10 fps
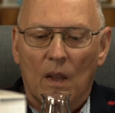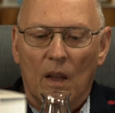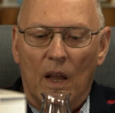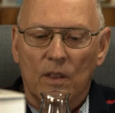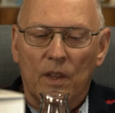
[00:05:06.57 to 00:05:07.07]

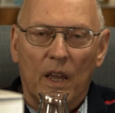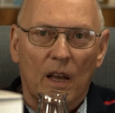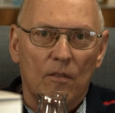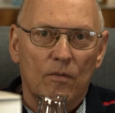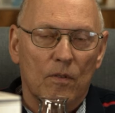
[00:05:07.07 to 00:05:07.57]
And they
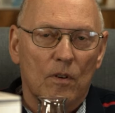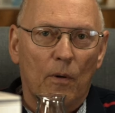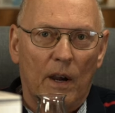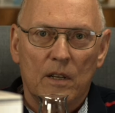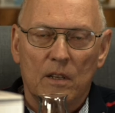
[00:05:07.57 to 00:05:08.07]
have
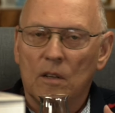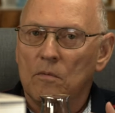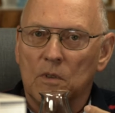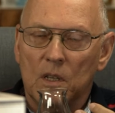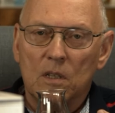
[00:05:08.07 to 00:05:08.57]
quite a
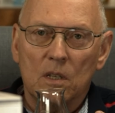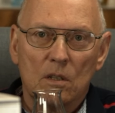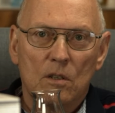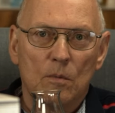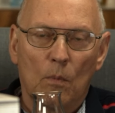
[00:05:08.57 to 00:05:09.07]

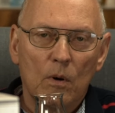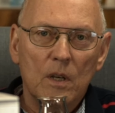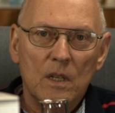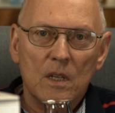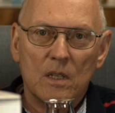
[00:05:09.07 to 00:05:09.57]
distant
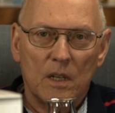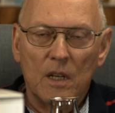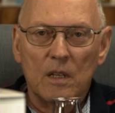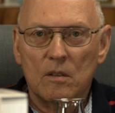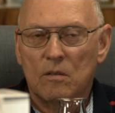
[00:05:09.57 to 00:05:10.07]
smokiness in
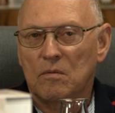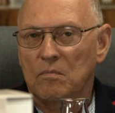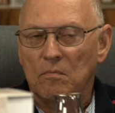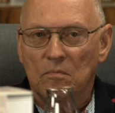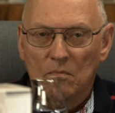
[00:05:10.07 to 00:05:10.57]
it,
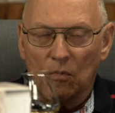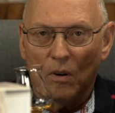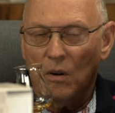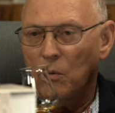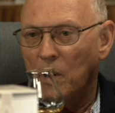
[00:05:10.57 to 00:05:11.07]

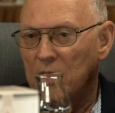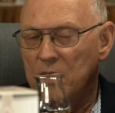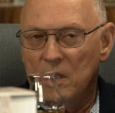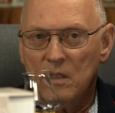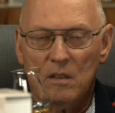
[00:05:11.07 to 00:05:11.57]
or where it
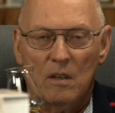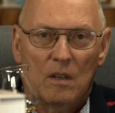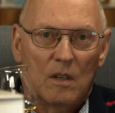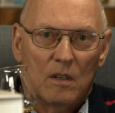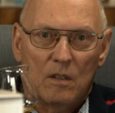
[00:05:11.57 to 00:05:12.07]
is,
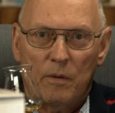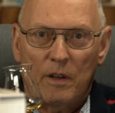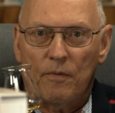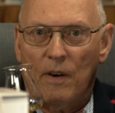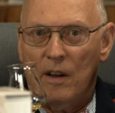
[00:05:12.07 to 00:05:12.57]

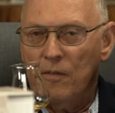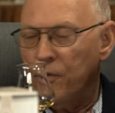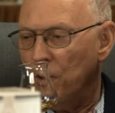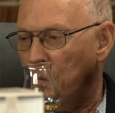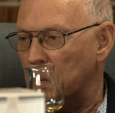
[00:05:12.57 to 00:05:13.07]
25,
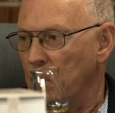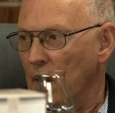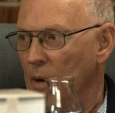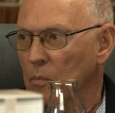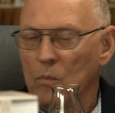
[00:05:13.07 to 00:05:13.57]
30
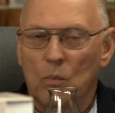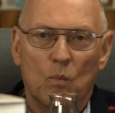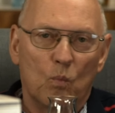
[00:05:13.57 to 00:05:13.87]
ppm.